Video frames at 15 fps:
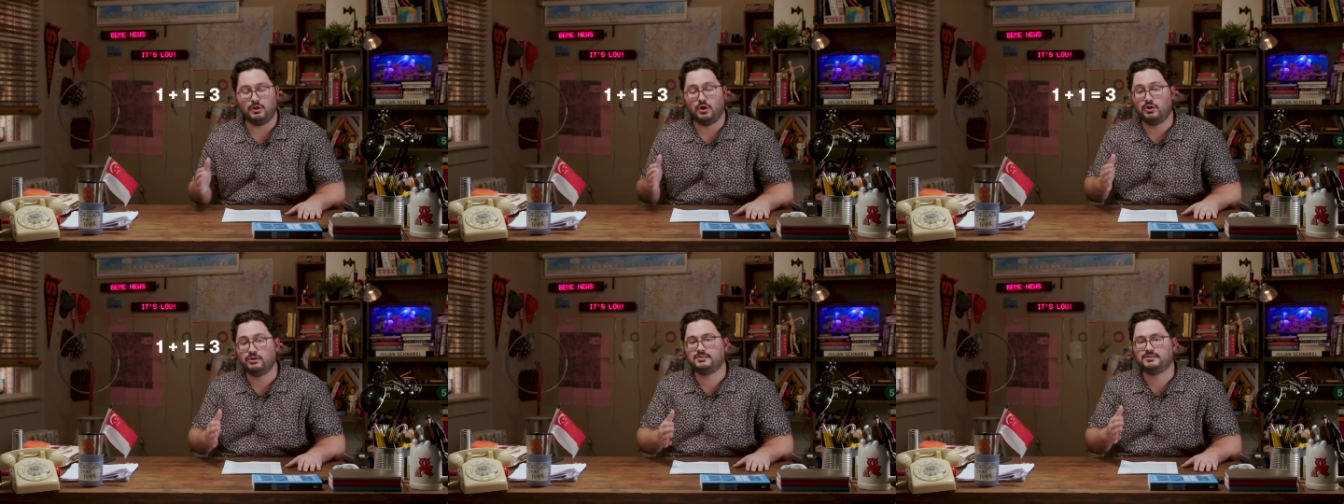
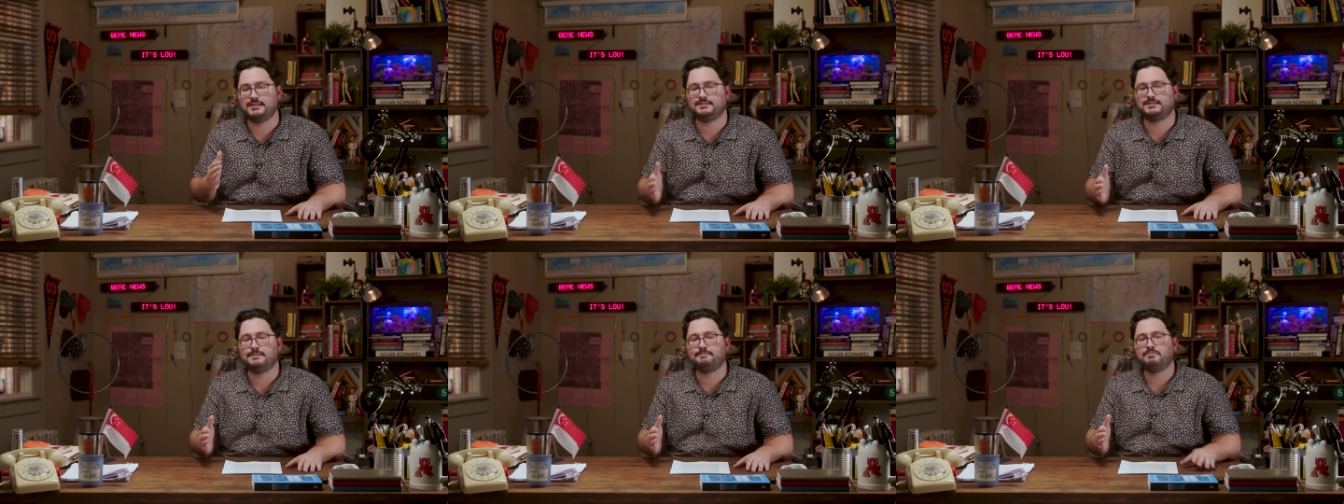The whole
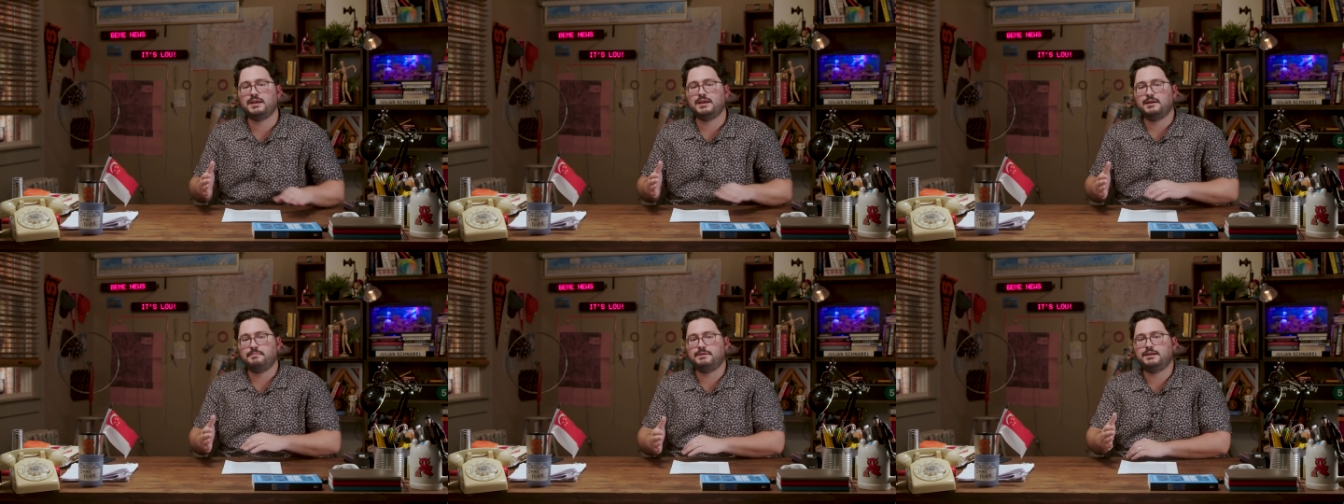system
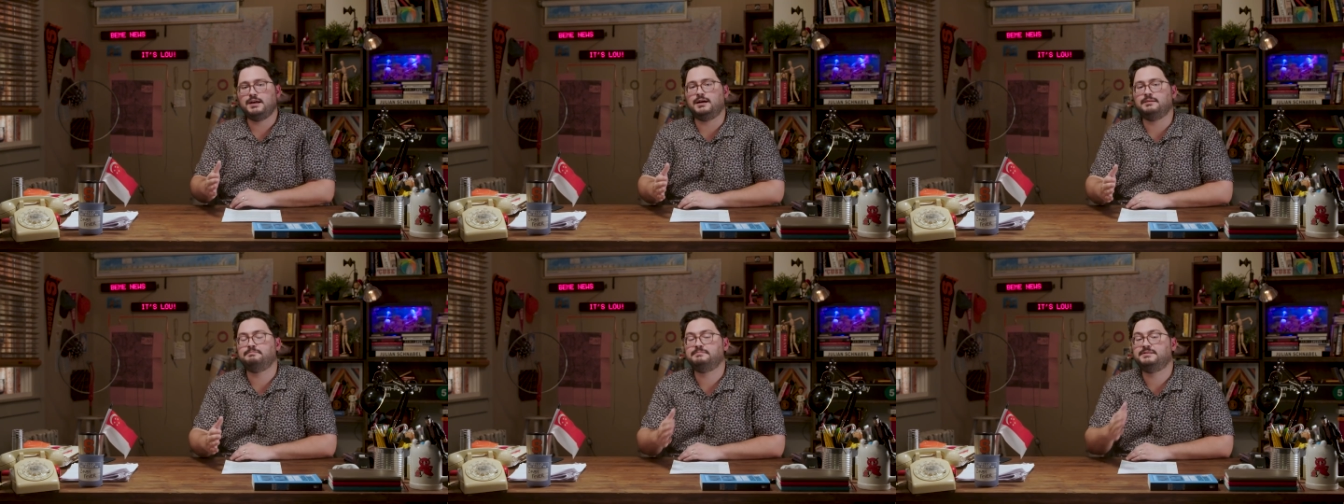
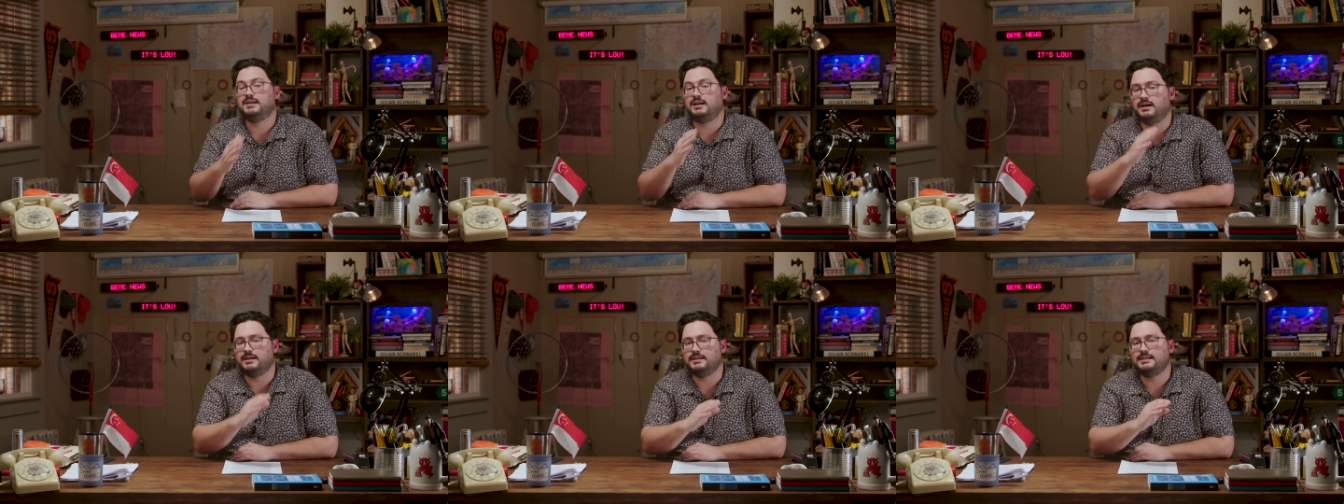becomes
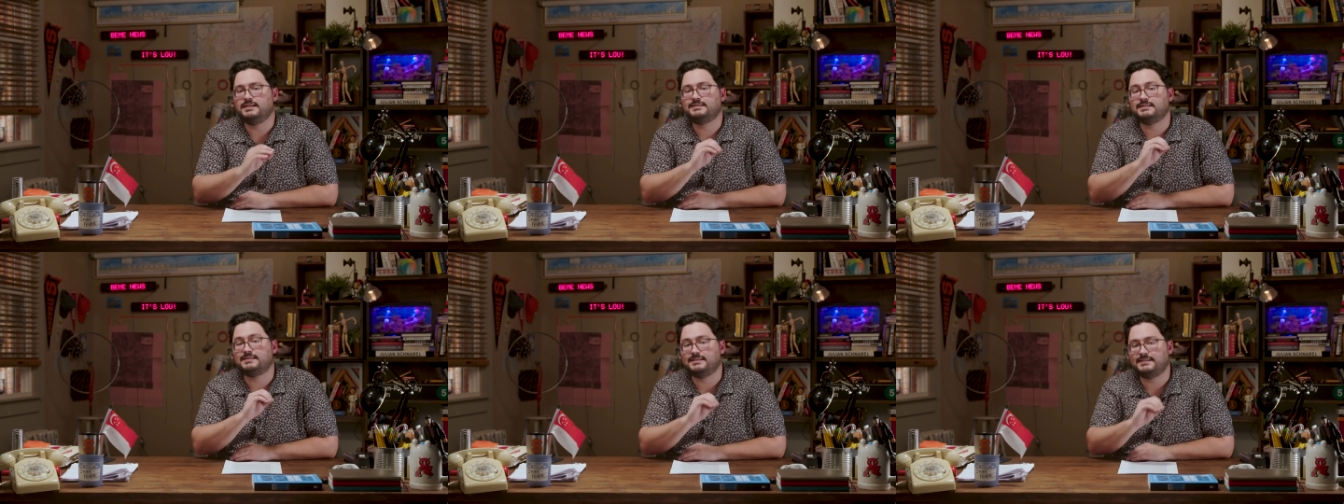
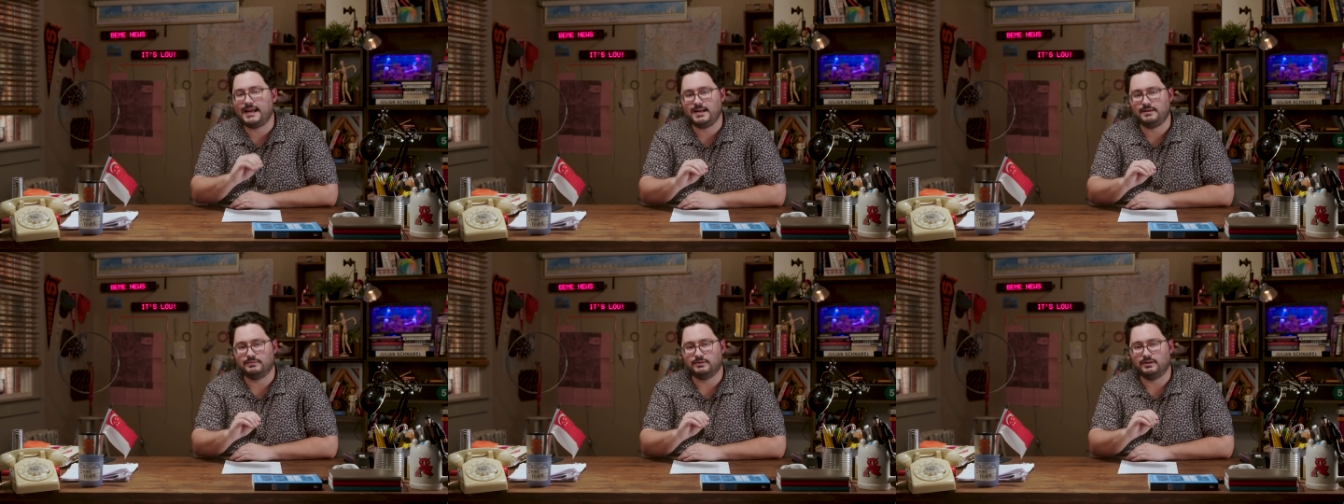
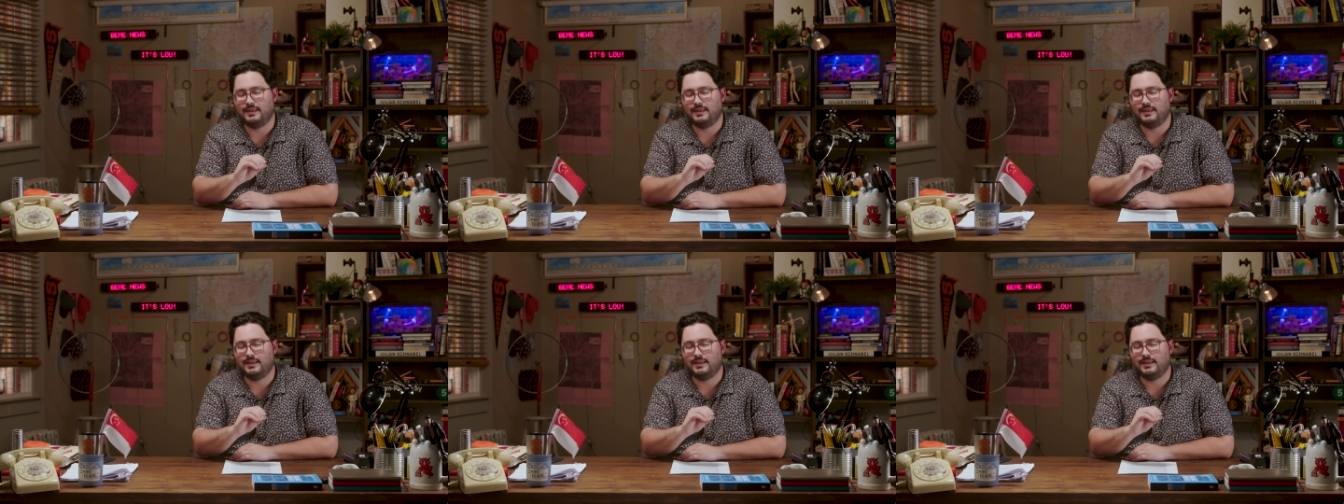unsustainable.